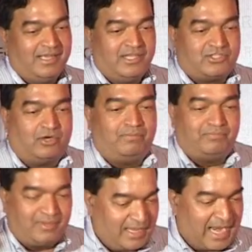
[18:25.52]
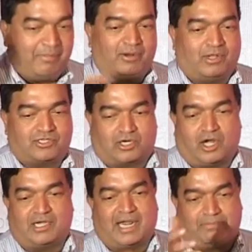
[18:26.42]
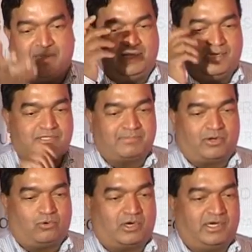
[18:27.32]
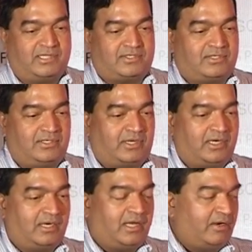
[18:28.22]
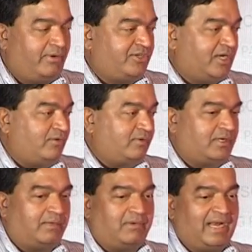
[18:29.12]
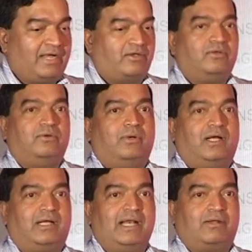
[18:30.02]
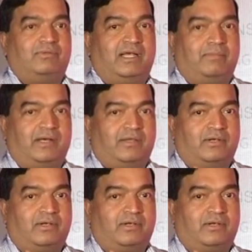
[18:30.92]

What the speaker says: So anybody wants to contact me, here's my coordinates. You can reach out. I'm glad to connect with anybody on